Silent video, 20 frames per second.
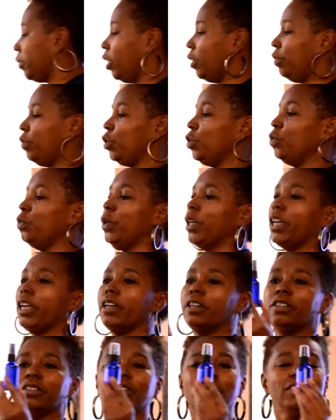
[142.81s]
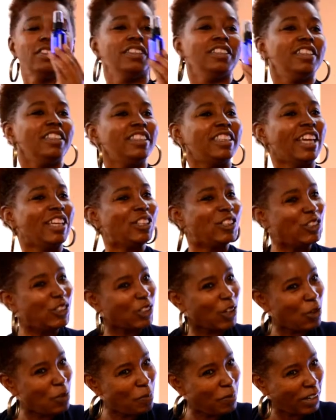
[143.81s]
if you will. Thank you
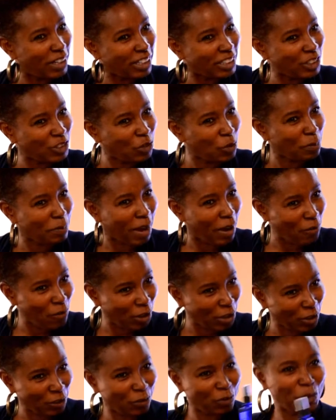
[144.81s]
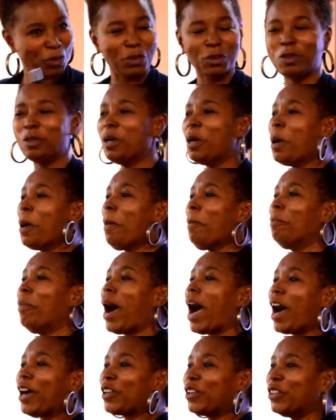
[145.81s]
so much for my wonderful
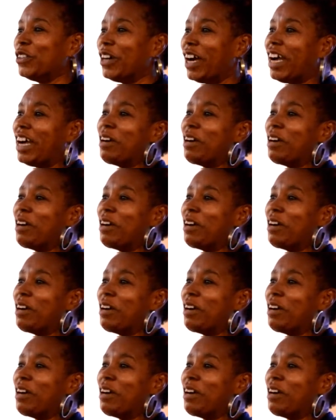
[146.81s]
bottle.